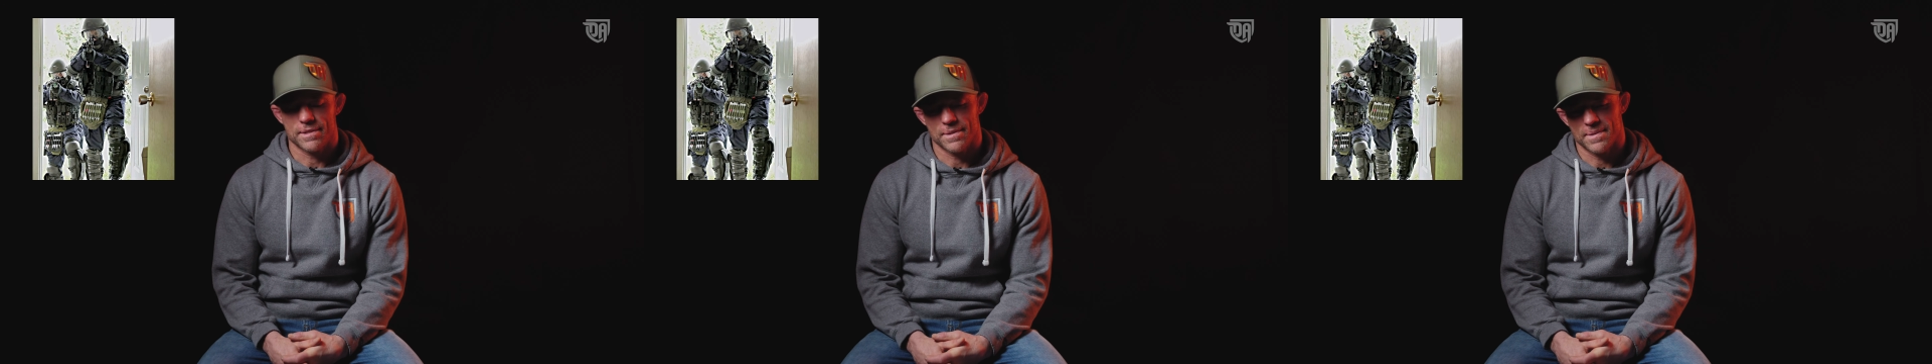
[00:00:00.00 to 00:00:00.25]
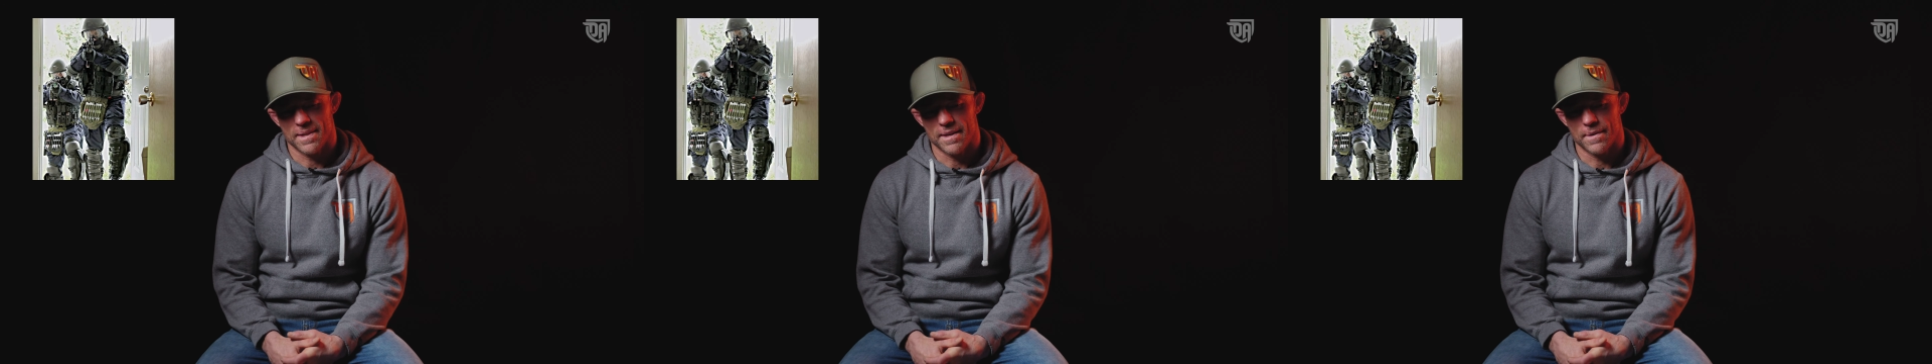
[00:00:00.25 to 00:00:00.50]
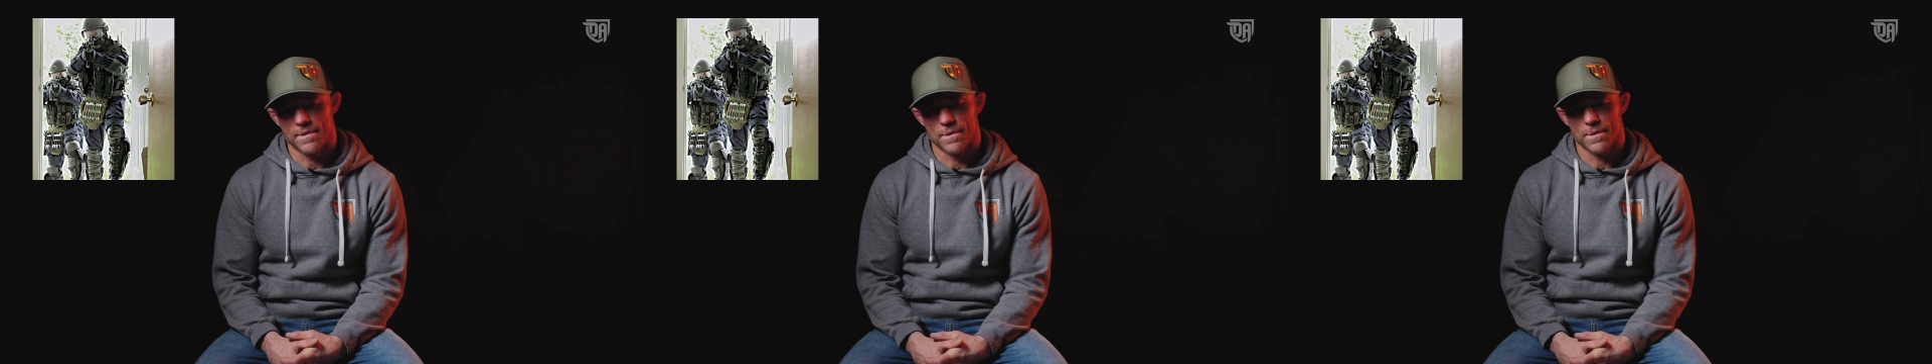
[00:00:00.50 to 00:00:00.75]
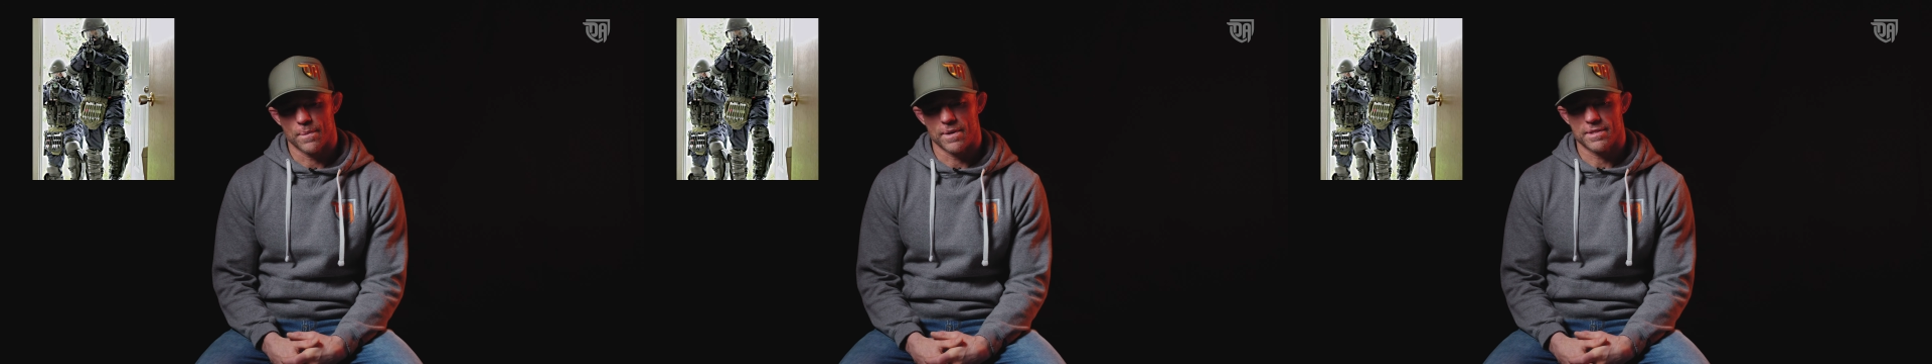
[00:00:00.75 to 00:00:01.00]
So they're
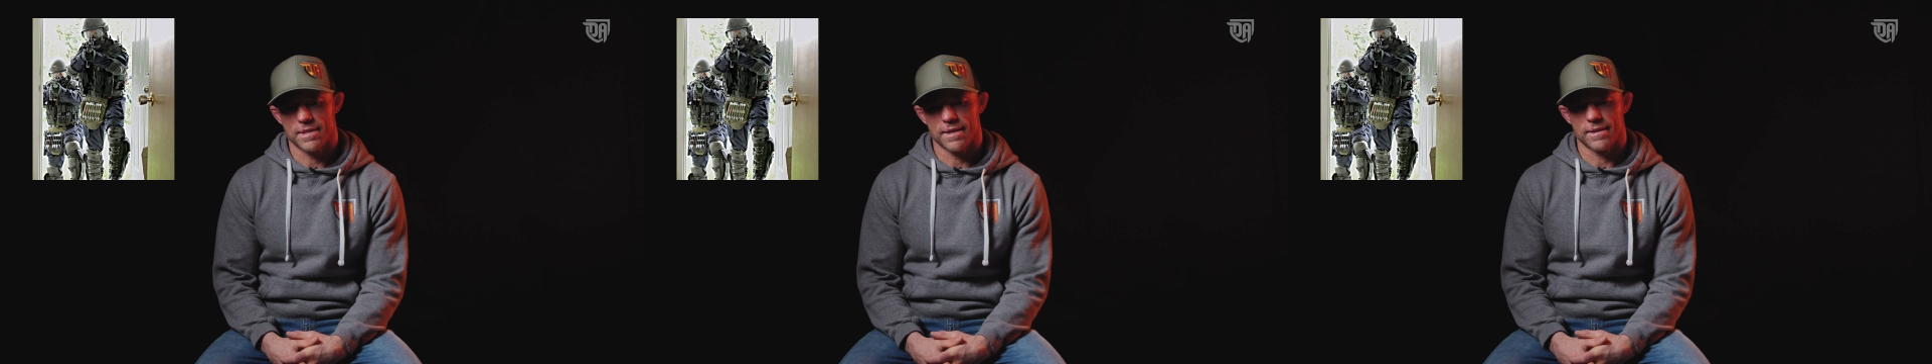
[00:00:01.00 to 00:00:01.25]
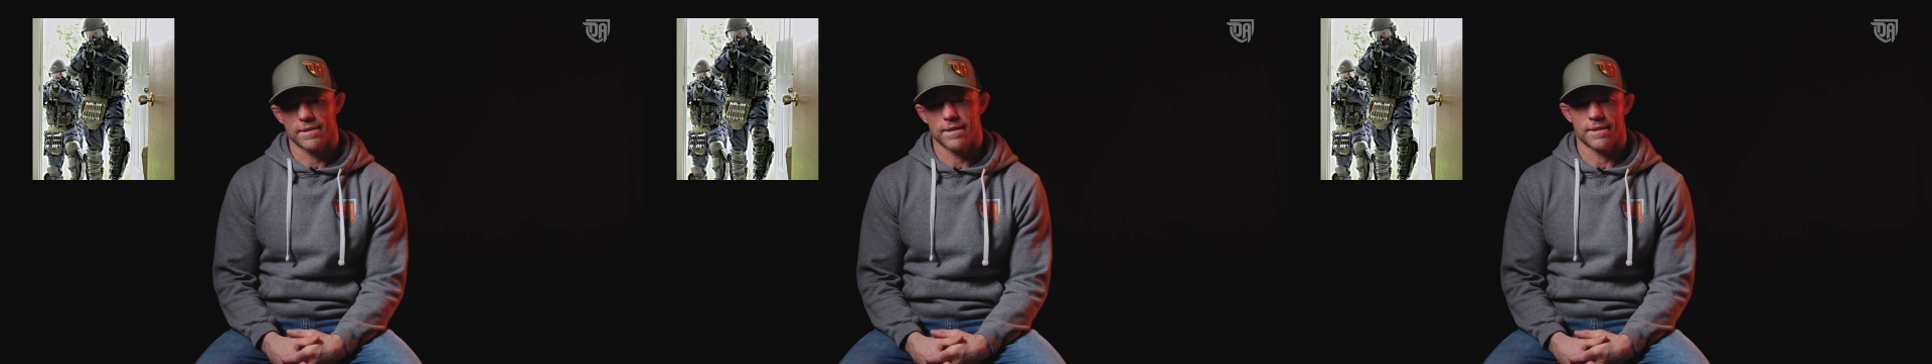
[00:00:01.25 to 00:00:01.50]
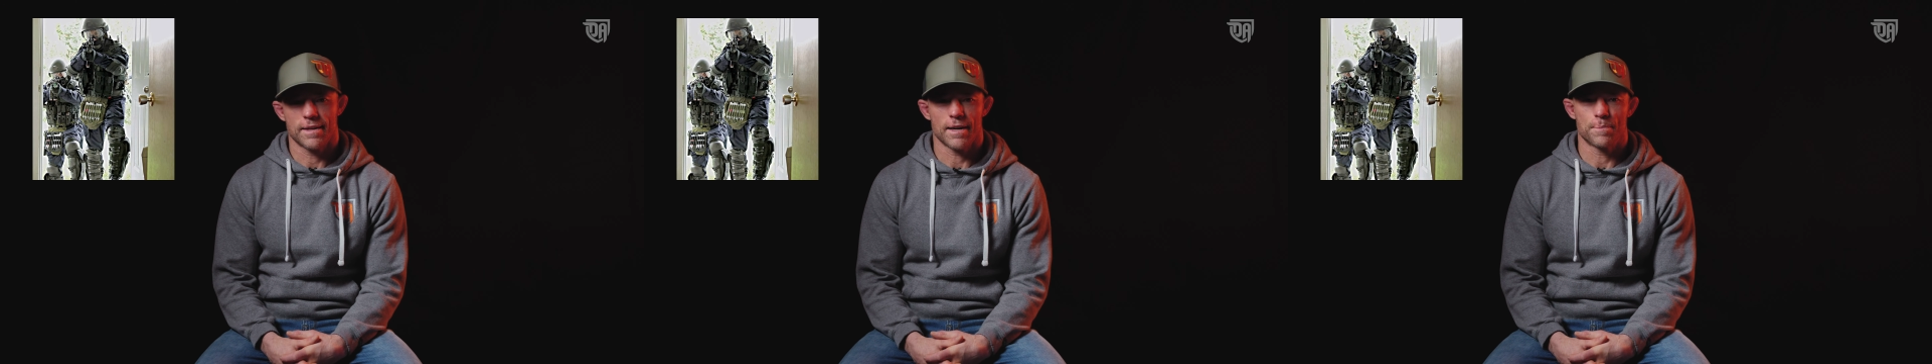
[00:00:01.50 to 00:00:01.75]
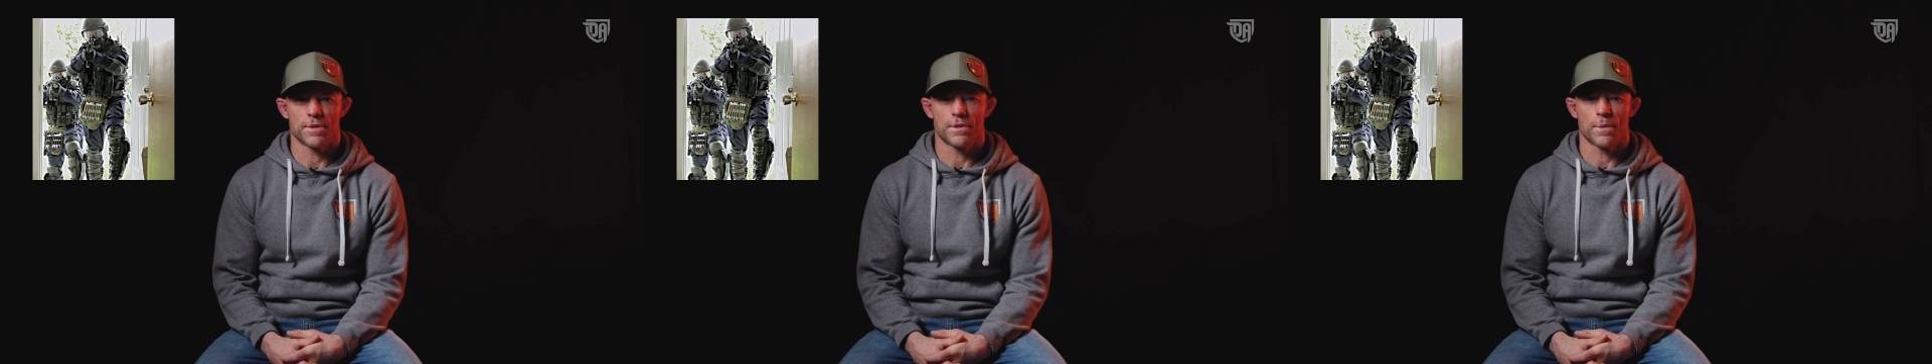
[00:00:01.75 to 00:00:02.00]
the ones that kind
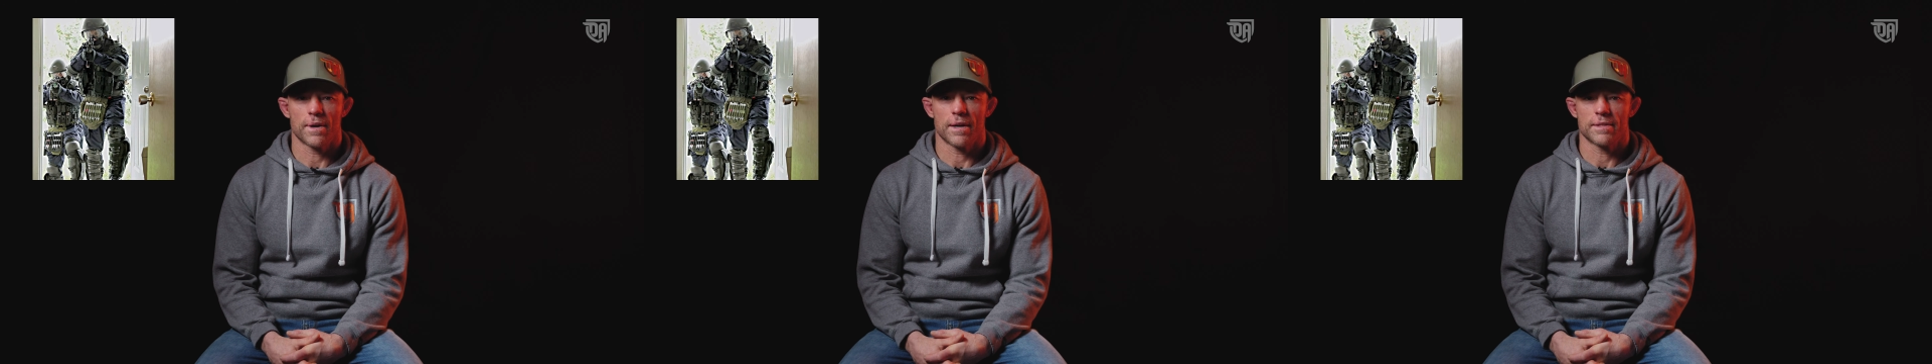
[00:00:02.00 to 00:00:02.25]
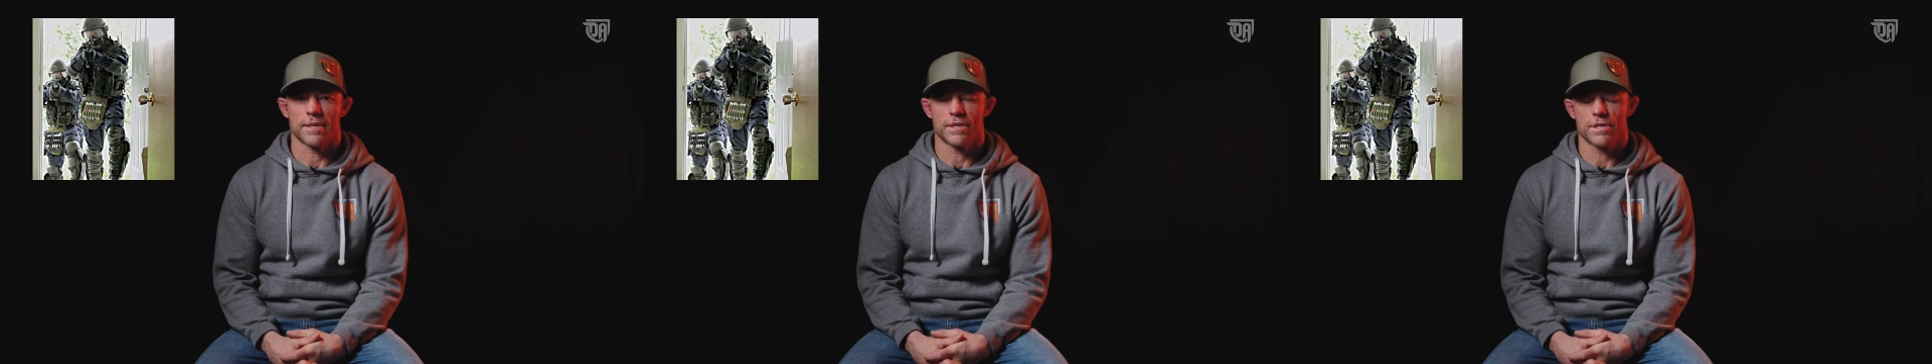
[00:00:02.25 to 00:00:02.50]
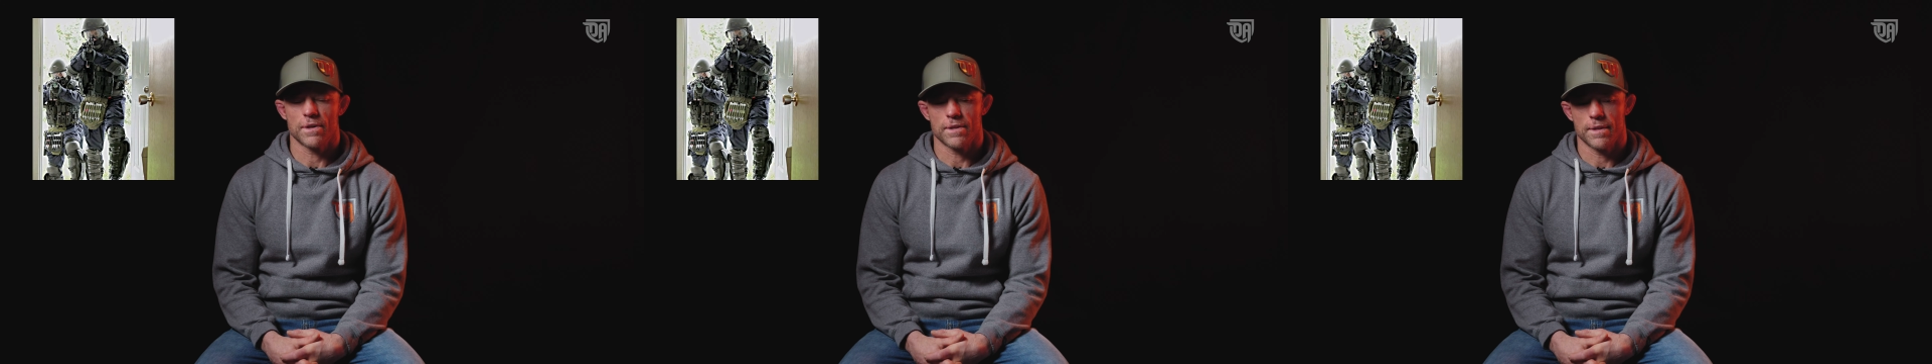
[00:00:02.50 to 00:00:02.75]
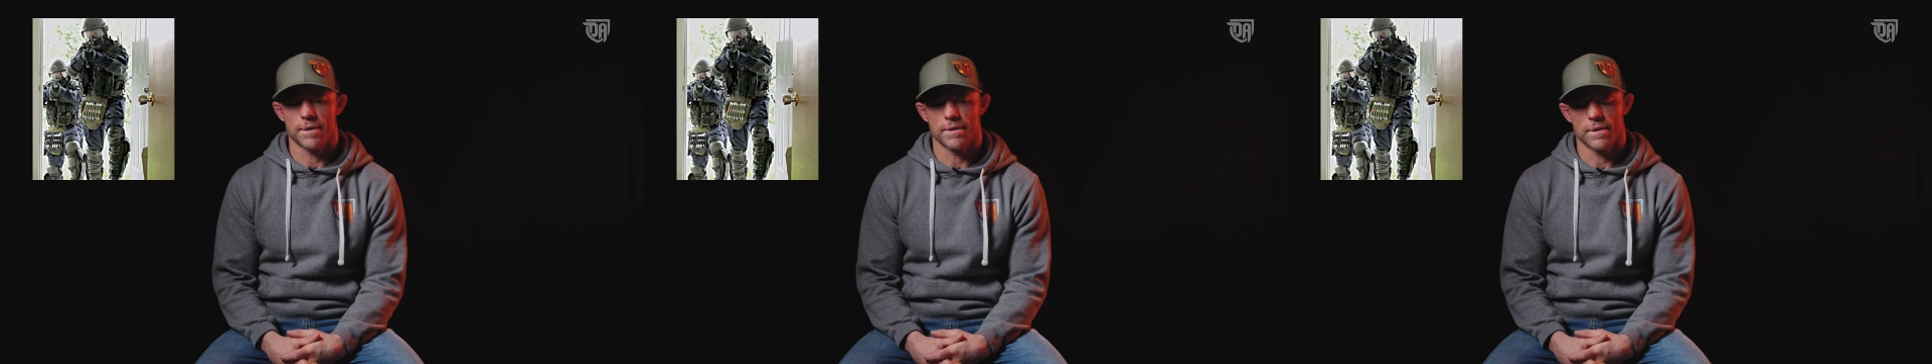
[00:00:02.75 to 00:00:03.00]
of put the organization on
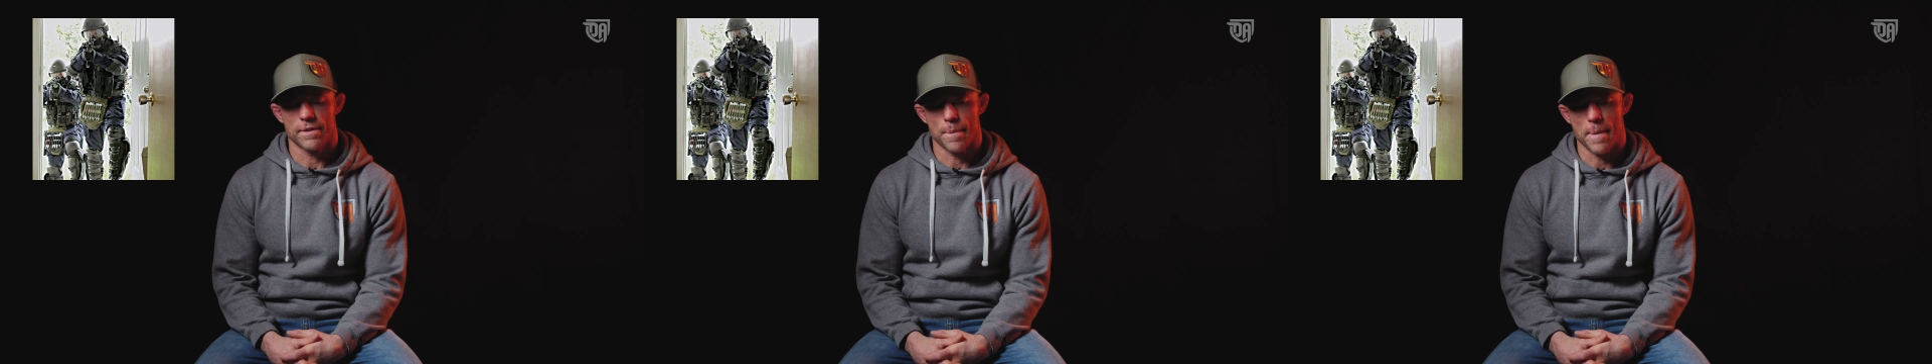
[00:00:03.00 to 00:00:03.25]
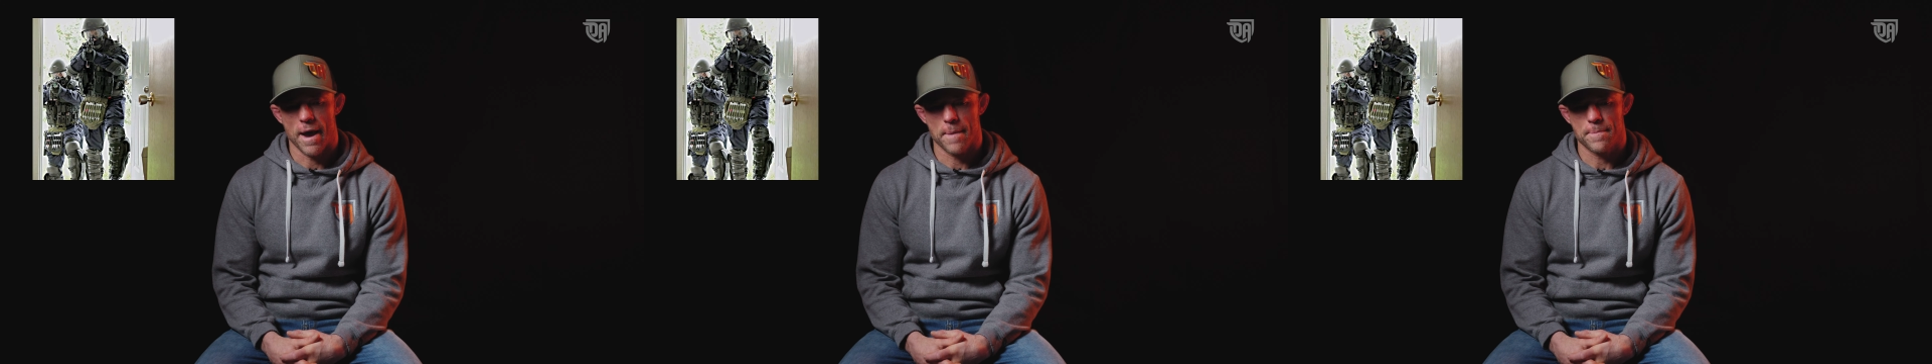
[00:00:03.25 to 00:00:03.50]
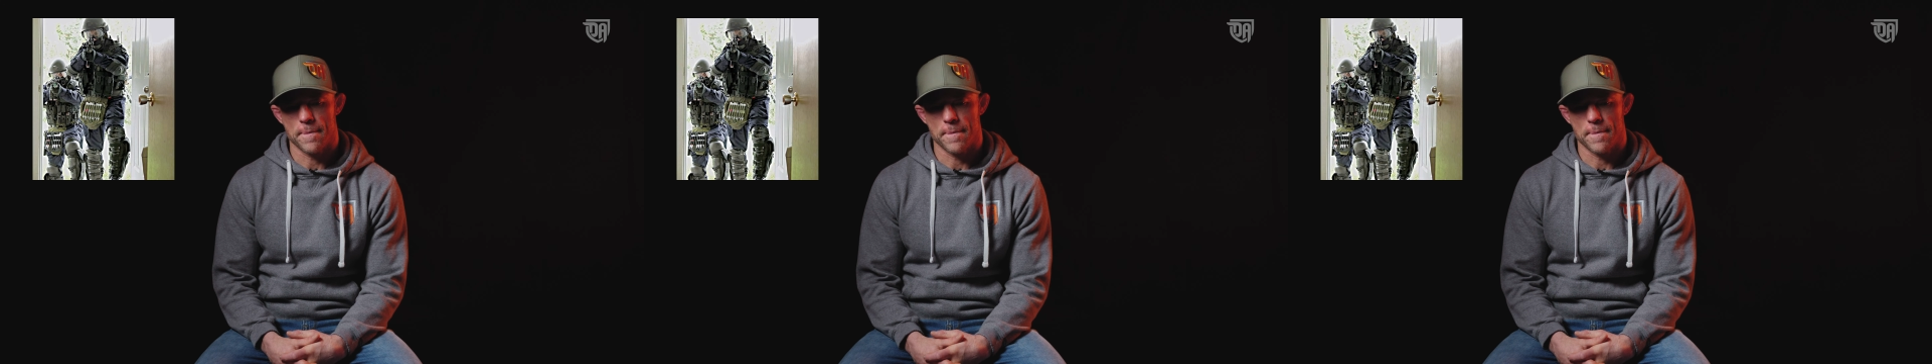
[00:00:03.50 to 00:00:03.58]
the map,